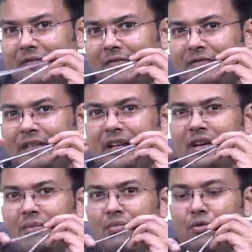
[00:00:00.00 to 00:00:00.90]

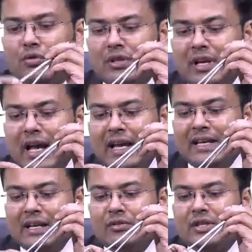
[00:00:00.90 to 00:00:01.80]
finger bows, and
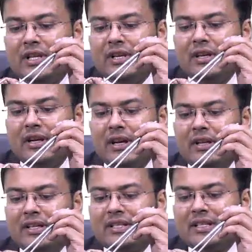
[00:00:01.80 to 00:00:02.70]
can you see
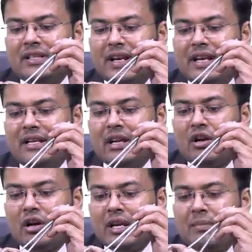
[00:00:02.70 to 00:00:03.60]
this is the
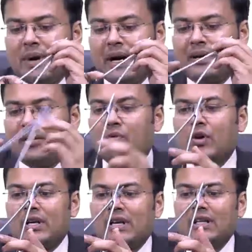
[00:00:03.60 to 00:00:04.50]
interlocking part.
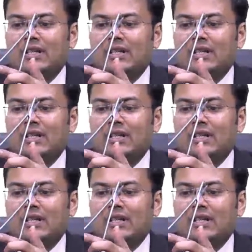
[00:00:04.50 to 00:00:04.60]
What?